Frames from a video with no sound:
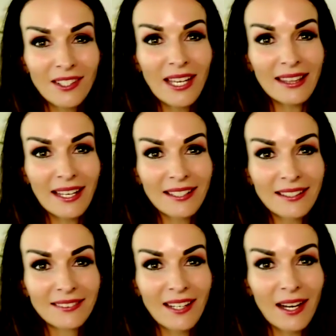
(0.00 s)
You get
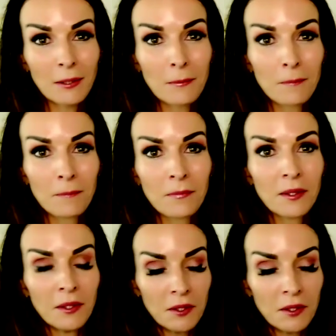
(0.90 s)
that, right?
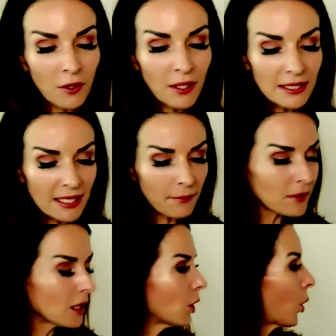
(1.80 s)
So there's
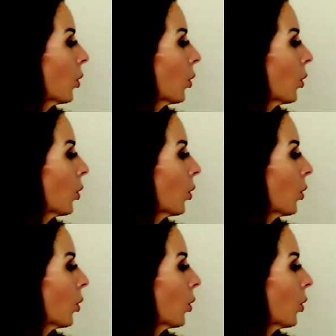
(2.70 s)
something